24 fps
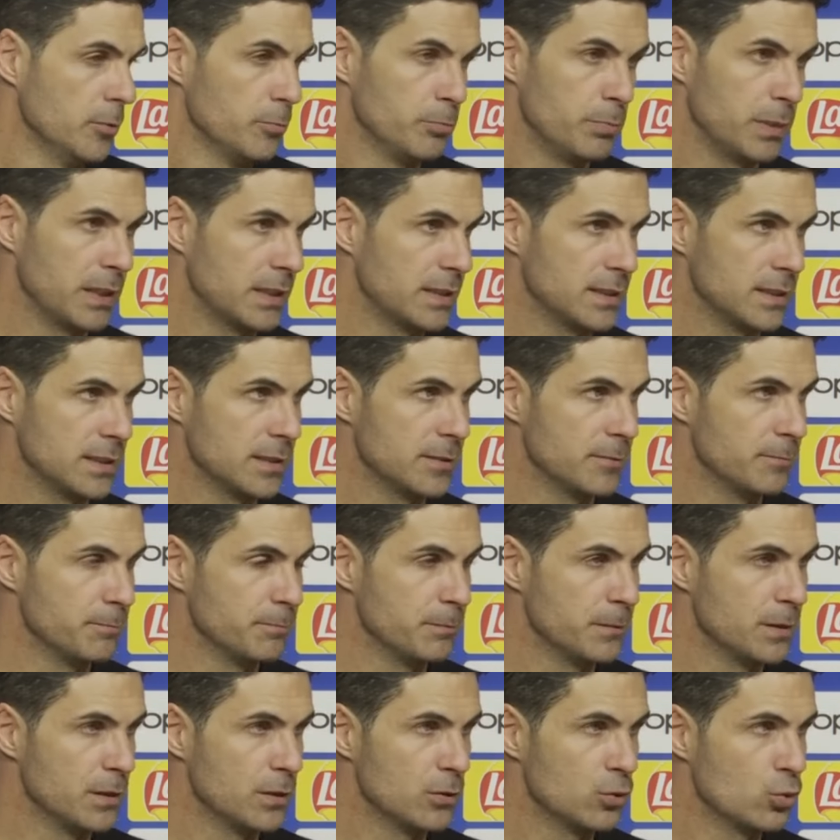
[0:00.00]
But
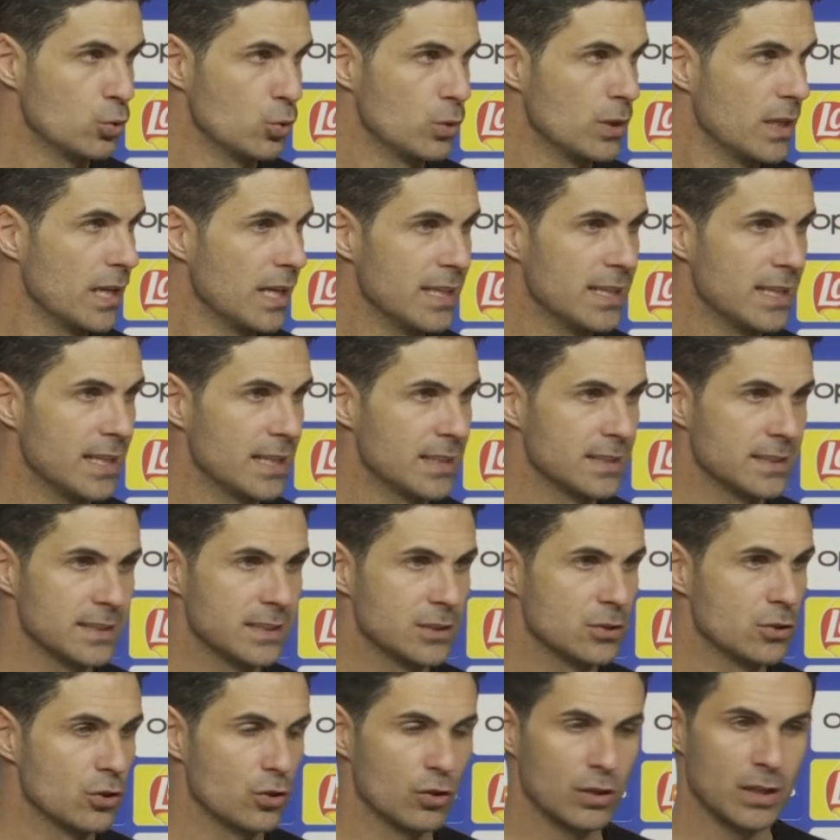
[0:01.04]
today, that
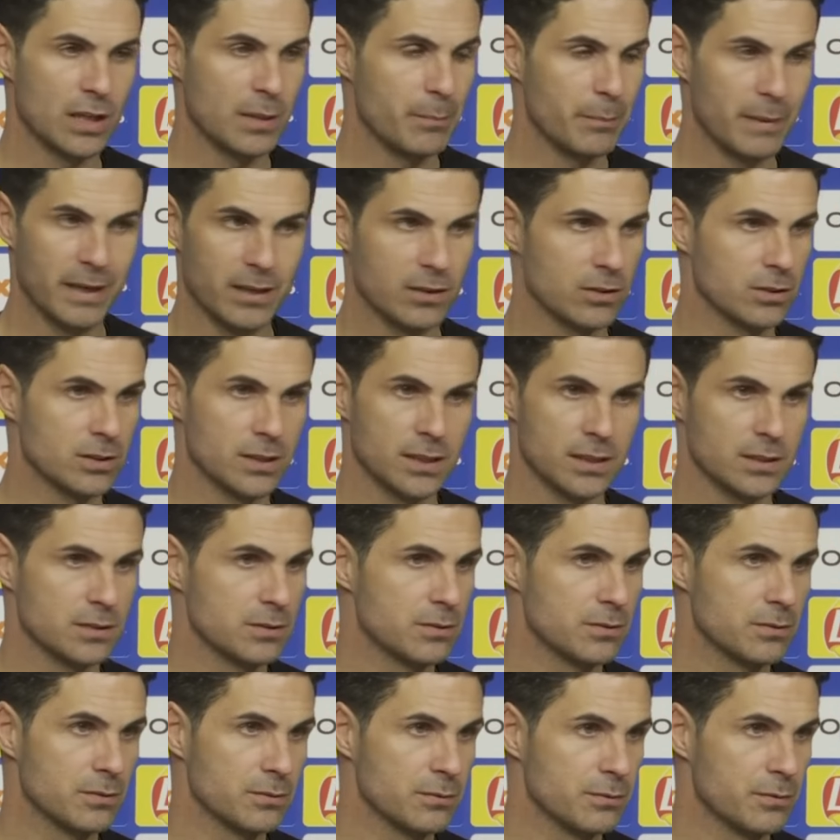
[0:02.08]
is not going to make us
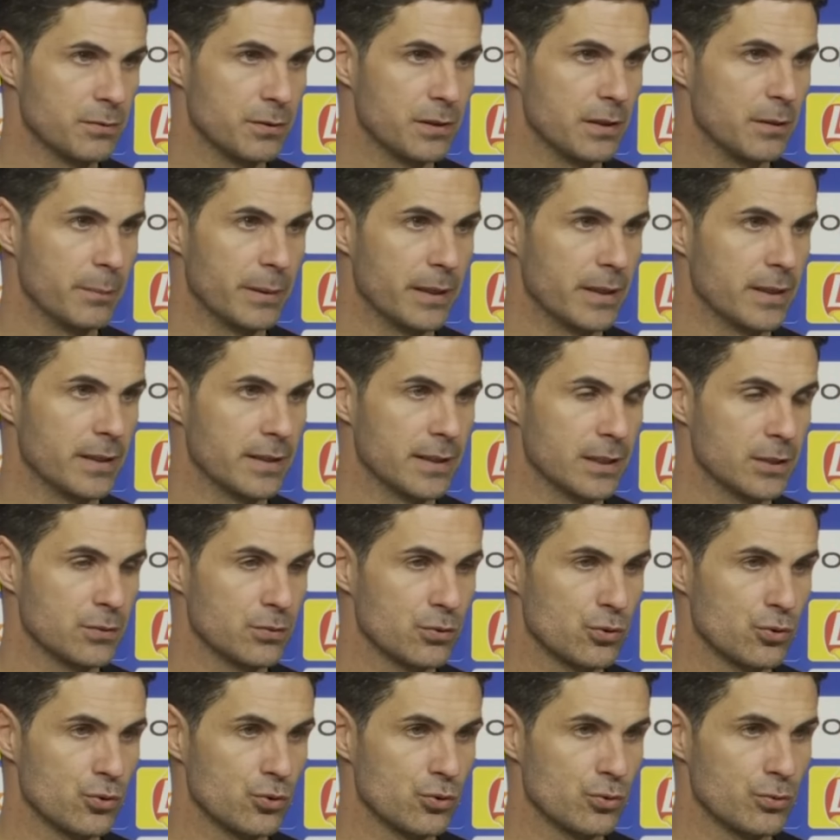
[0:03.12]
feel better, that's
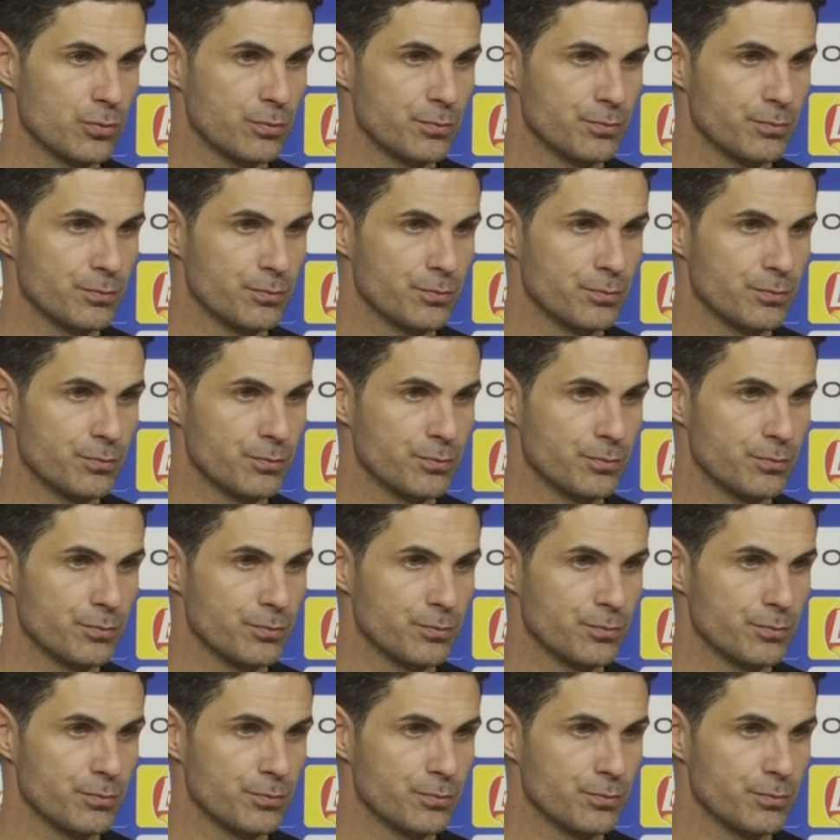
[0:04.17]
for sure.